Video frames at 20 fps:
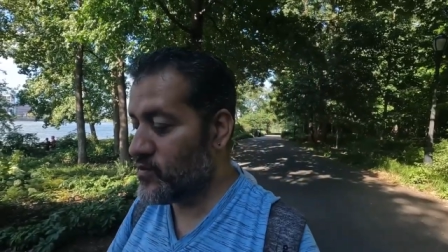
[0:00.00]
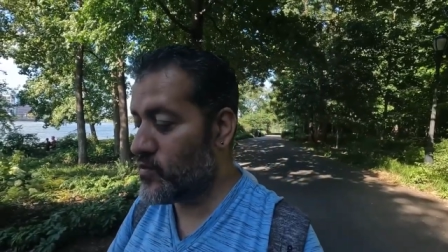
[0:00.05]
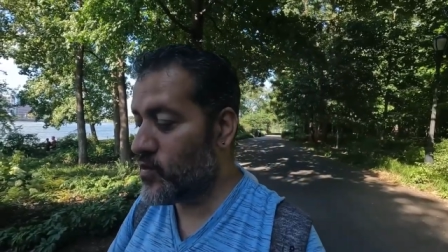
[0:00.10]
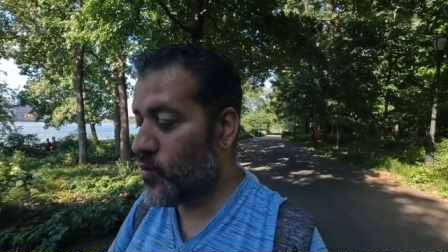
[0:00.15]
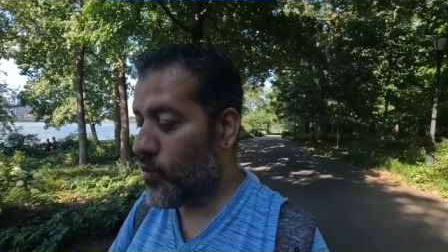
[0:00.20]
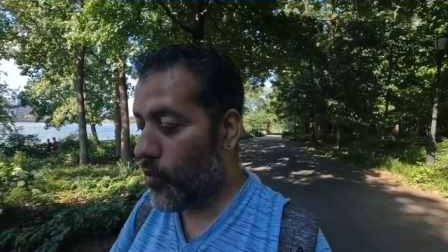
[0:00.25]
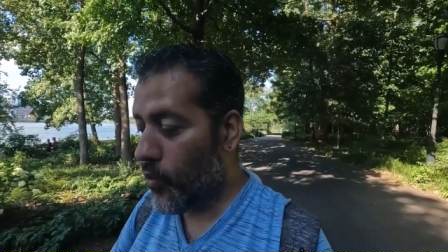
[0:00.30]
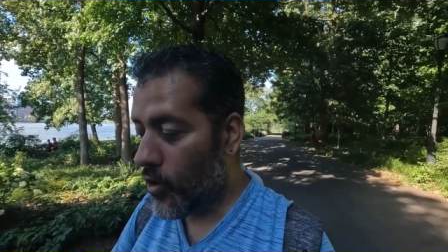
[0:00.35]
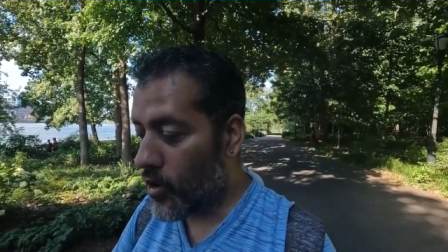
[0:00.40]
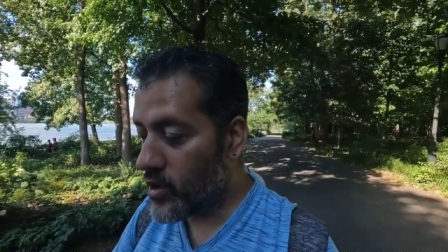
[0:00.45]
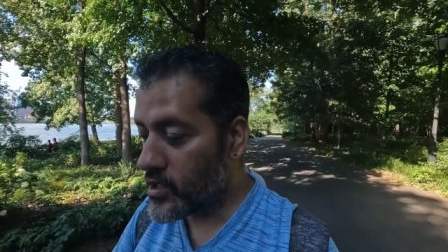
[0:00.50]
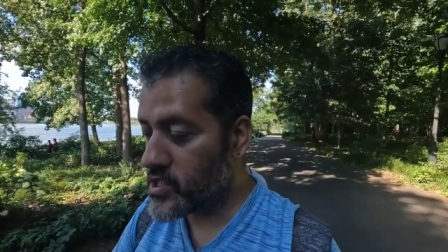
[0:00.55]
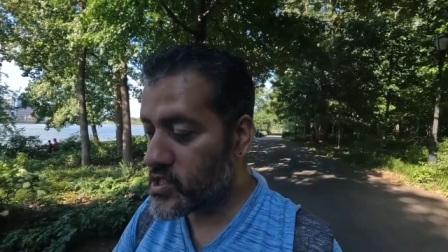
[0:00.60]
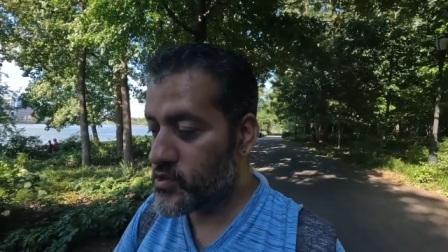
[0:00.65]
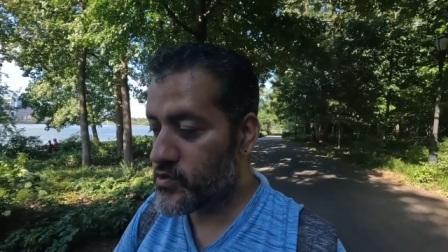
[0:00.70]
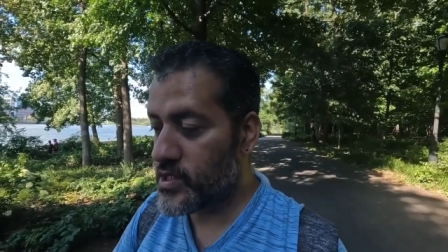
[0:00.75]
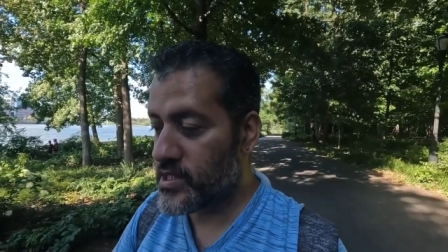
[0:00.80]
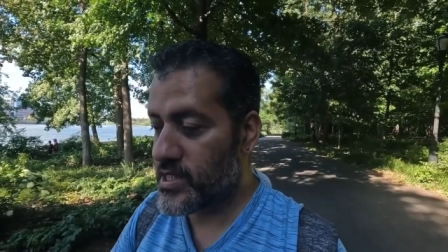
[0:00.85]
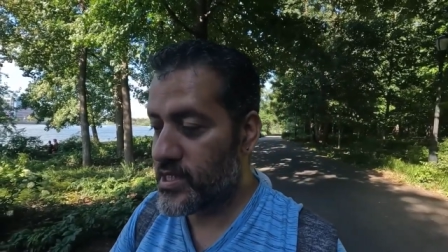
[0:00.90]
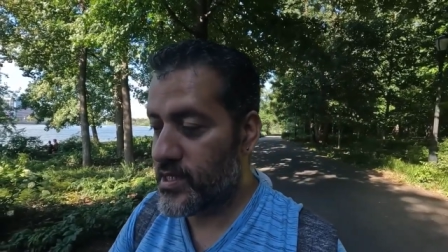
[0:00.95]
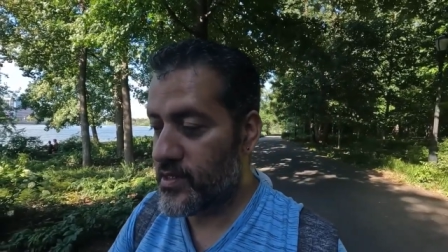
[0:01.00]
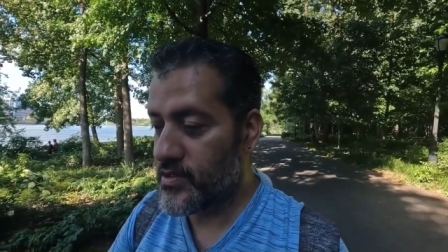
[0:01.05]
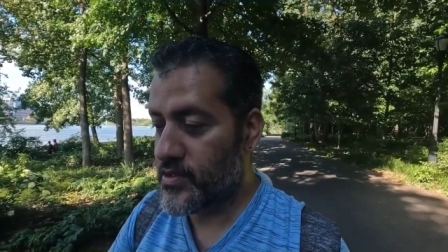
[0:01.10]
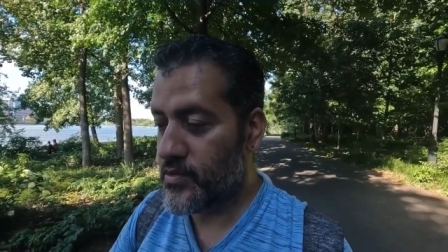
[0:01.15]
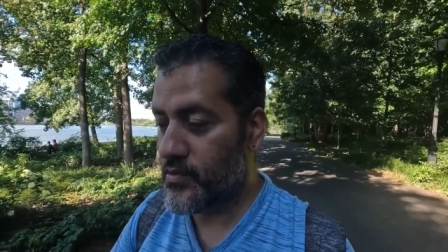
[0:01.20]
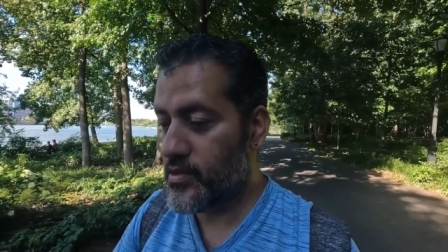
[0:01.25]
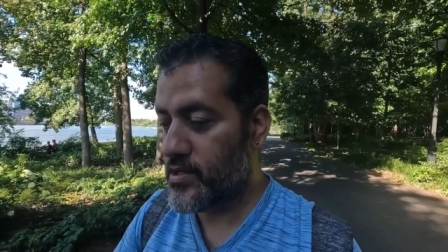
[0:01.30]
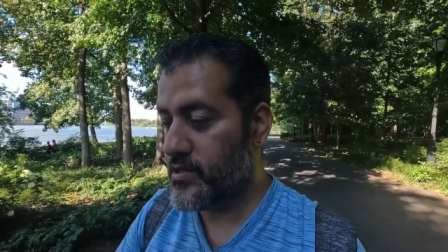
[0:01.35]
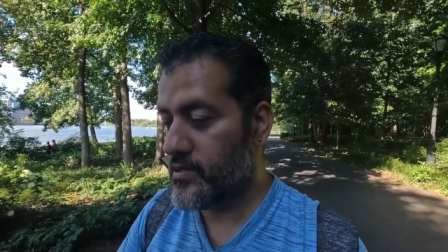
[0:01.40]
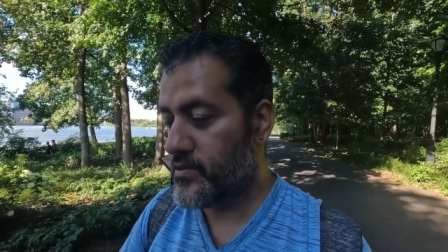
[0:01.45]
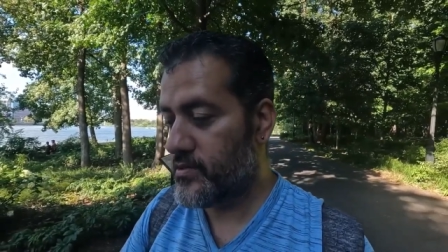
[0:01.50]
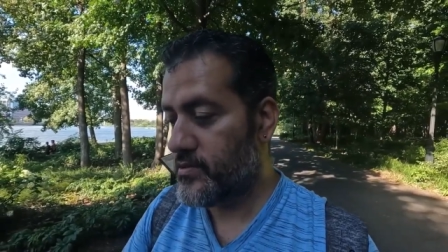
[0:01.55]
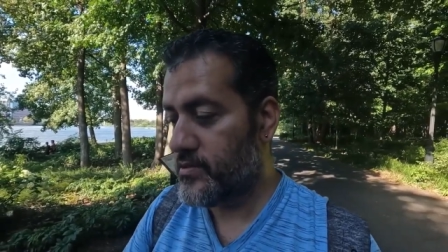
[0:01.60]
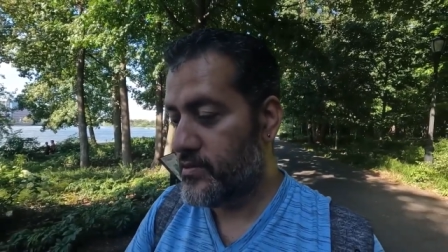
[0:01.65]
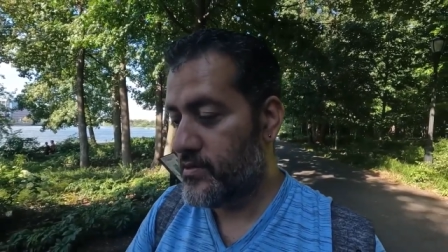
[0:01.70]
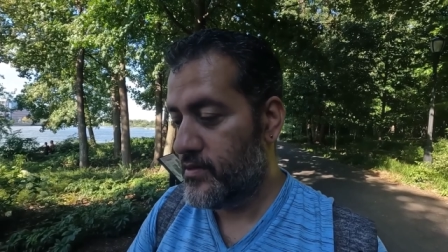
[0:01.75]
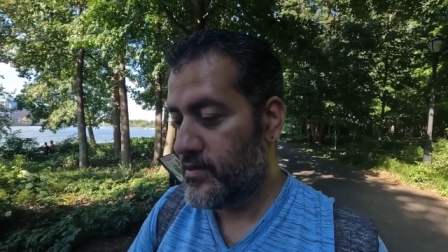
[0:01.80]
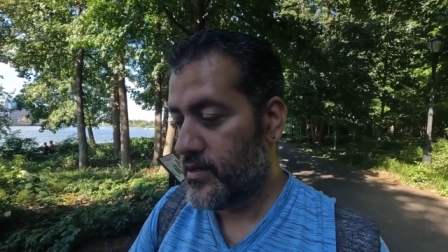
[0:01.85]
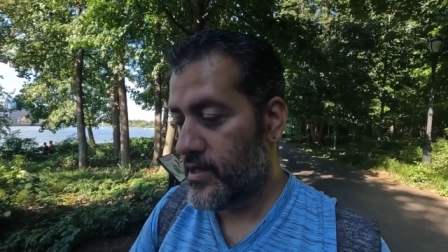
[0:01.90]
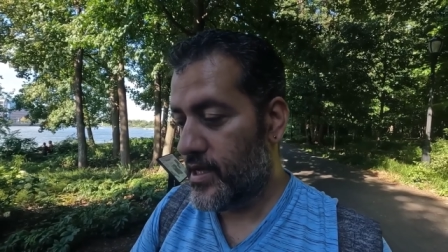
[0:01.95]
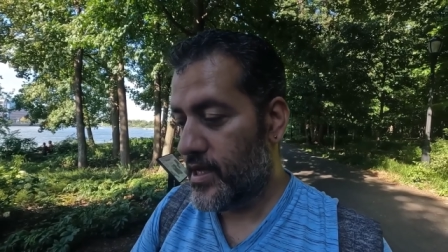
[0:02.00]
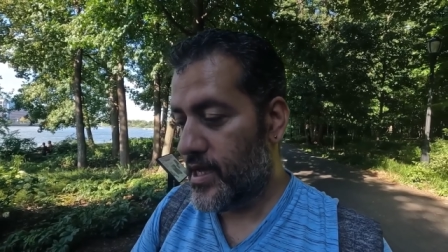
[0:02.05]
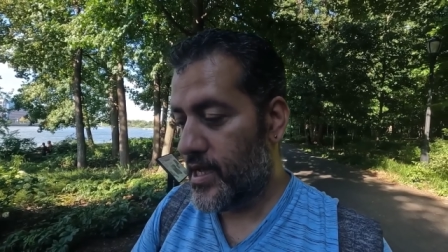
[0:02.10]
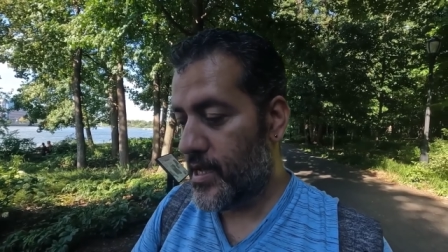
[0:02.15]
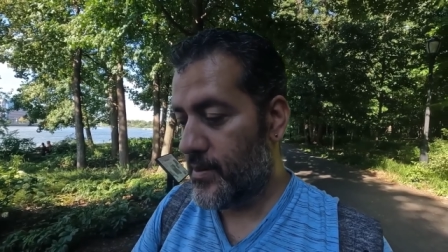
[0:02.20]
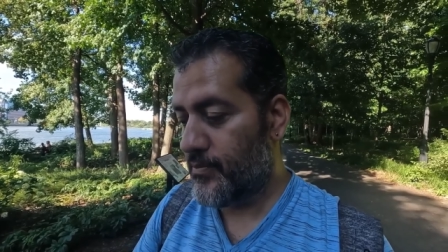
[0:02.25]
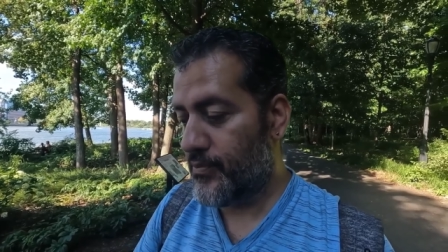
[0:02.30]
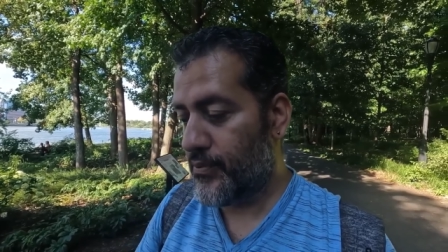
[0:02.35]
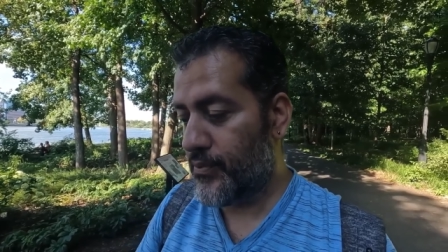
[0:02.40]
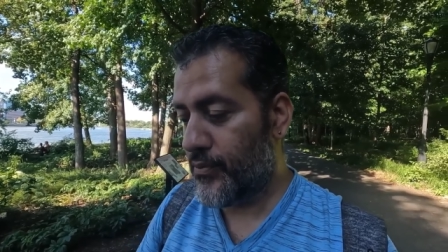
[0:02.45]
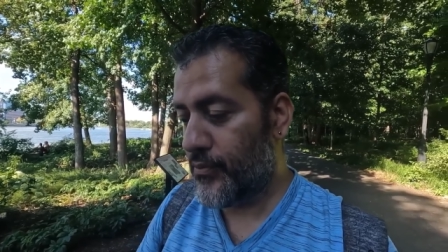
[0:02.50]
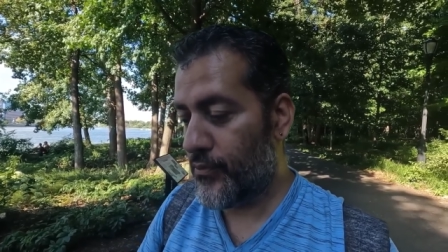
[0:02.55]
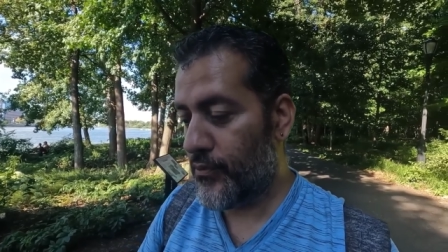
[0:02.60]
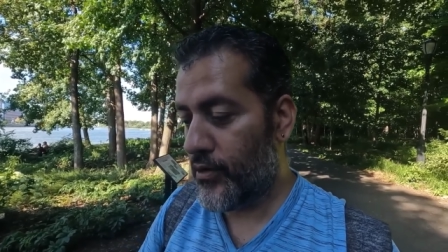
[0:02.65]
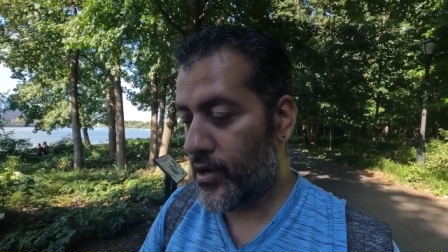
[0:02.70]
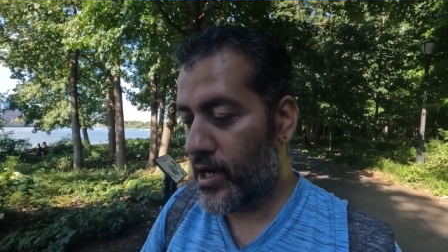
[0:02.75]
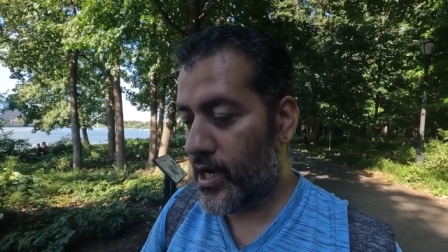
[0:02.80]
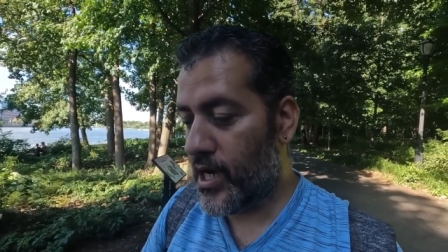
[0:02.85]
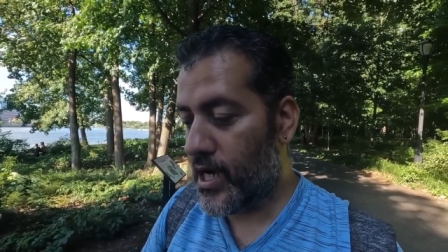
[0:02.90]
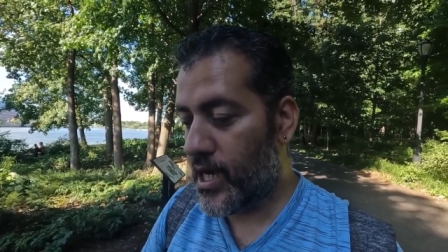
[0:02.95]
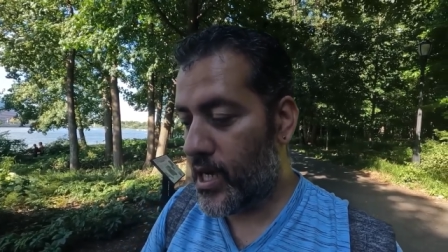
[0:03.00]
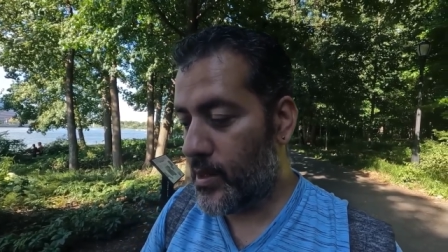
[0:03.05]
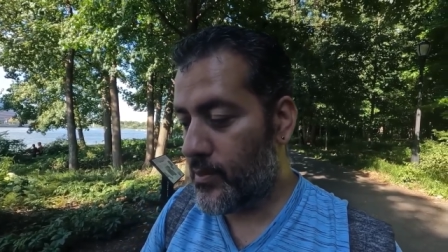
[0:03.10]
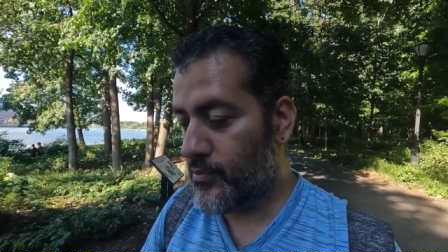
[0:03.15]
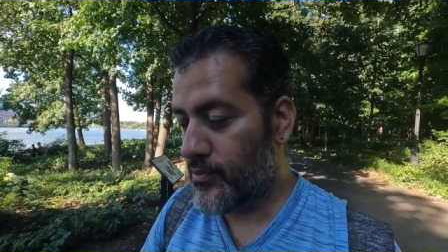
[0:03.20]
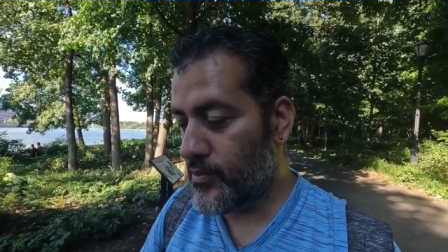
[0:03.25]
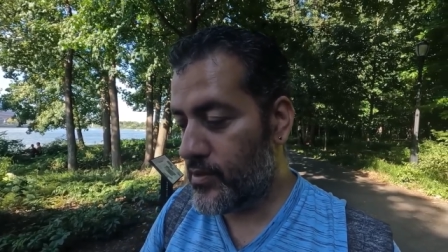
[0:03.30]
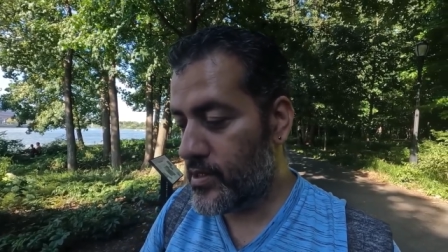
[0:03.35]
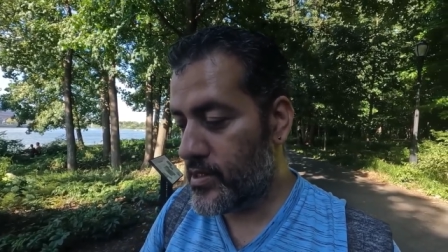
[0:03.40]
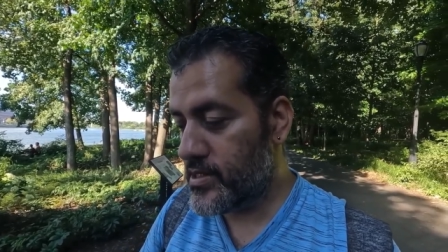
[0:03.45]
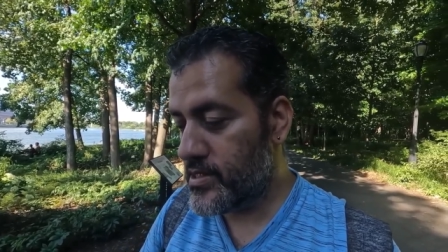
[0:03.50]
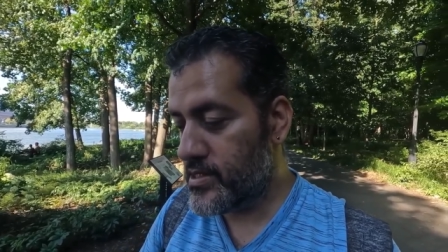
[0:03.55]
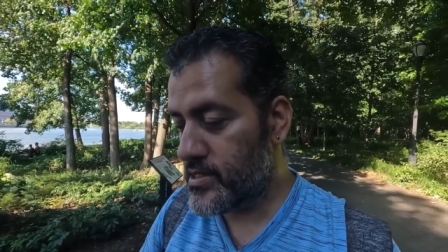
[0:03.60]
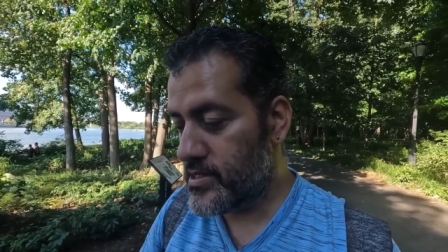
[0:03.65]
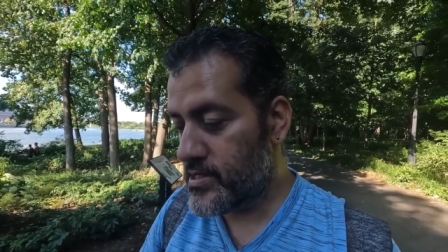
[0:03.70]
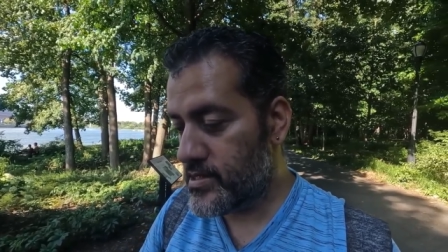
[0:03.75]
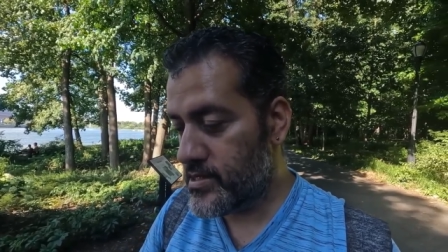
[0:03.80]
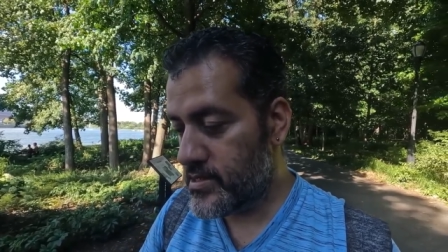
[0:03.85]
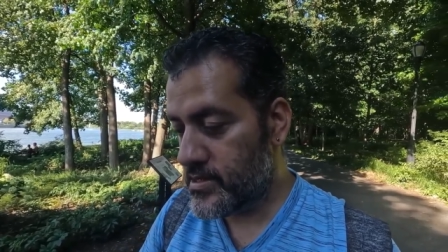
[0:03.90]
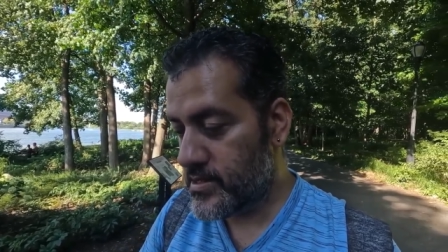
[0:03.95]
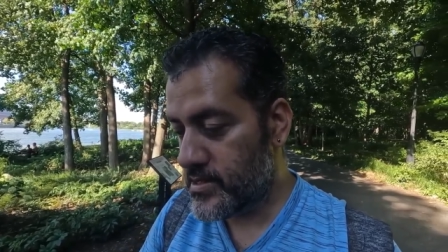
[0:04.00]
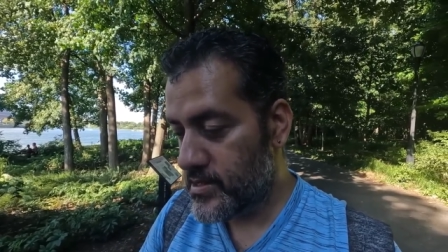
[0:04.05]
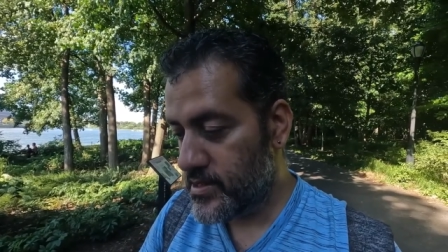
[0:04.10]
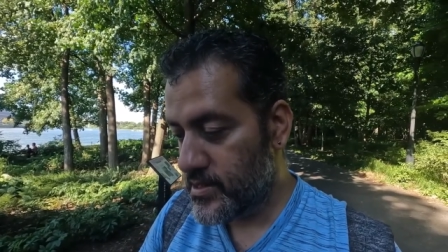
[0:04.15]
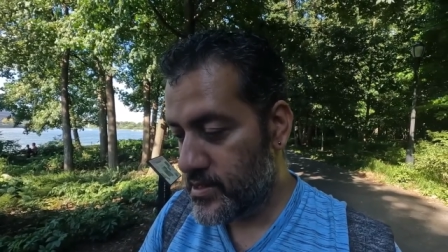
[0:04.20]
You could walk straight down through here and probably